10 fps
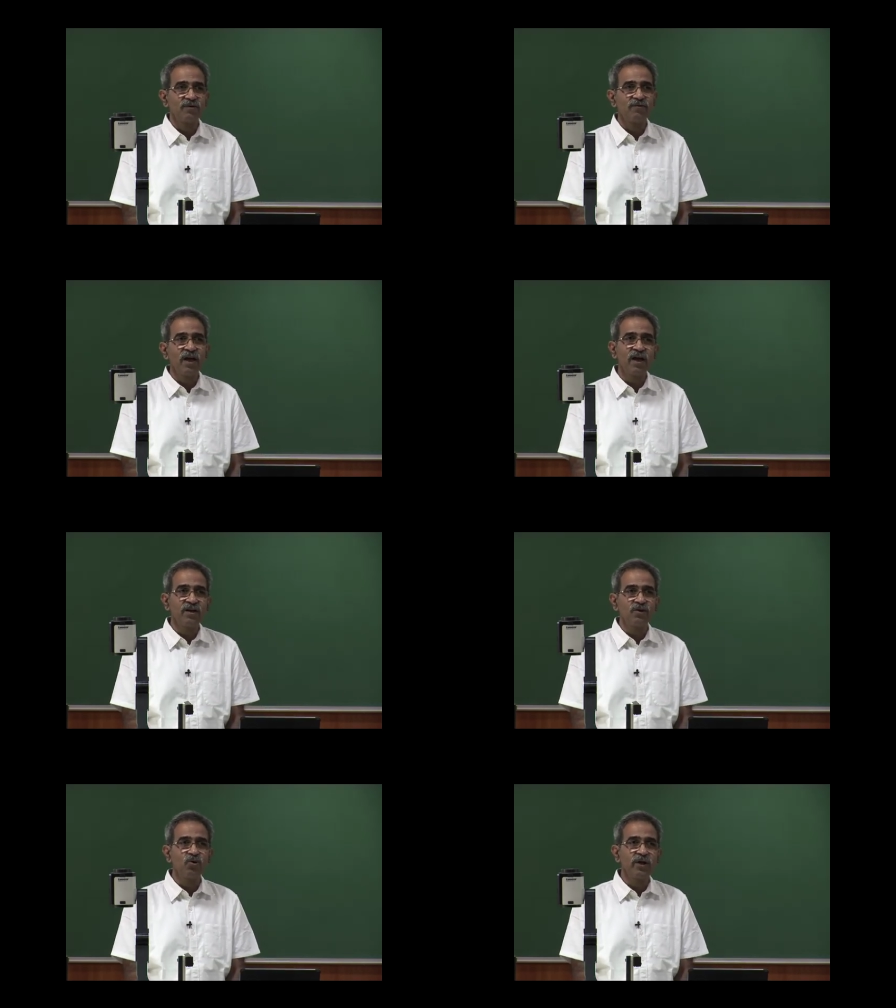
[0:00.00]
where
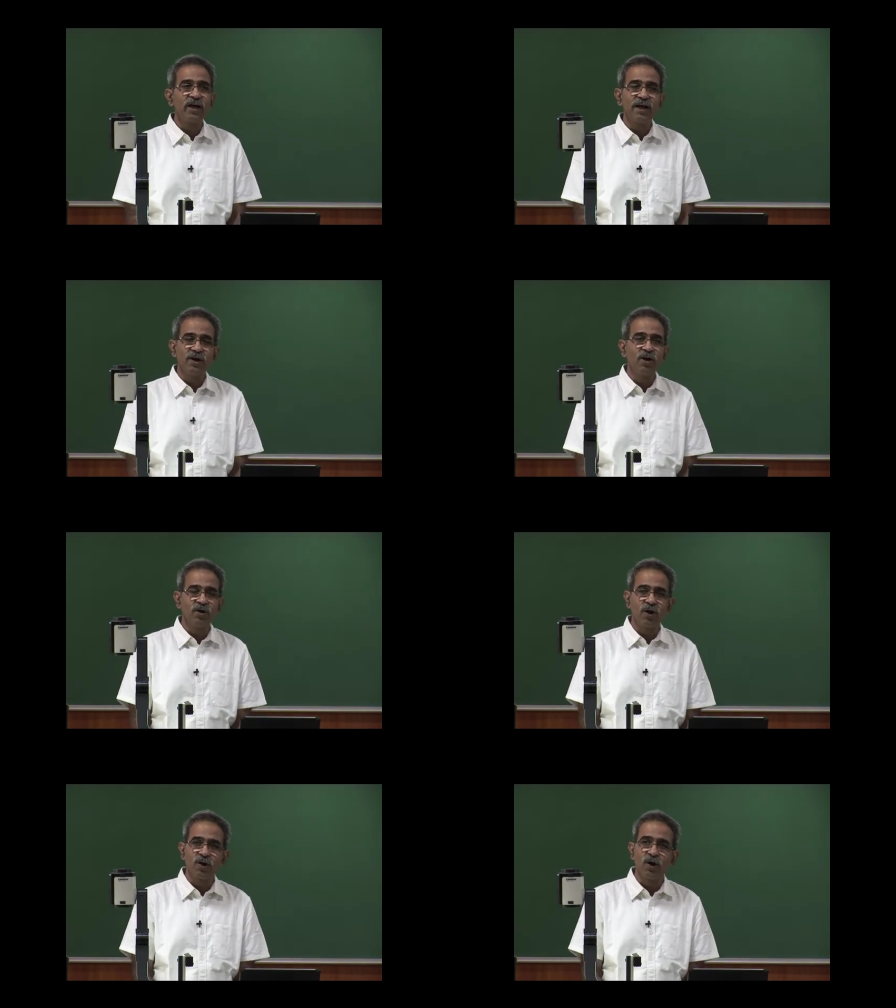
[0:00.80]
you take it
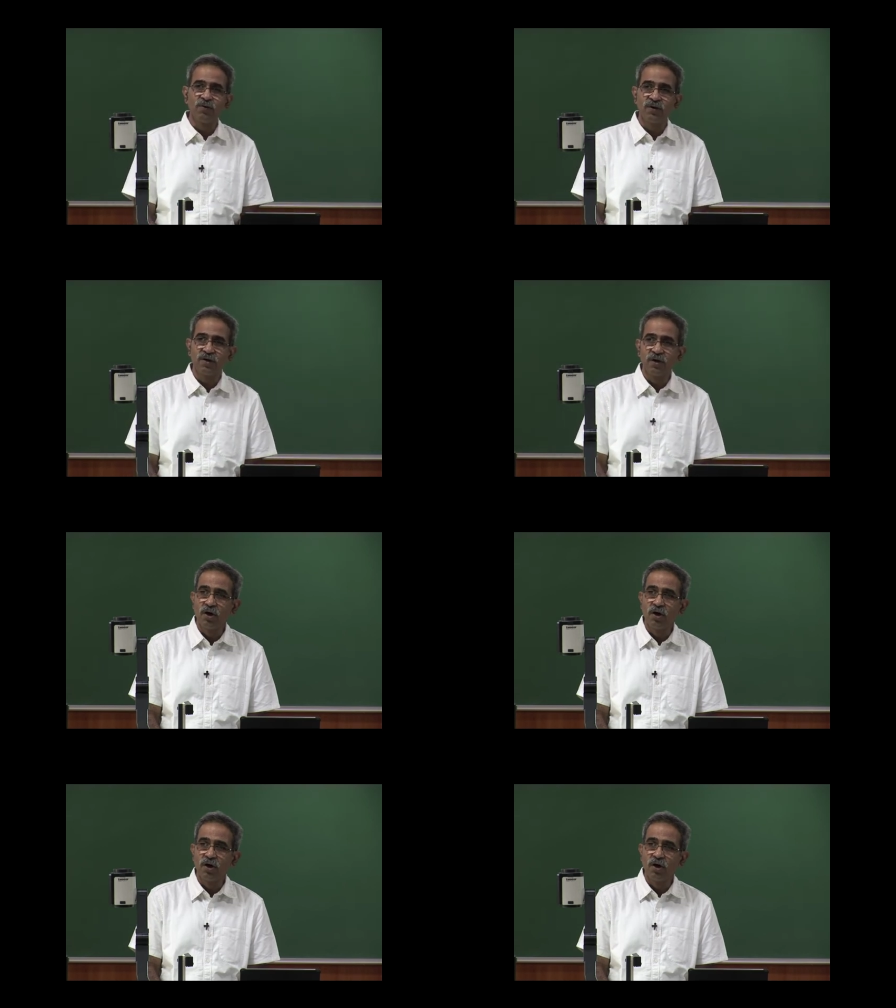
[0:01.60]
into account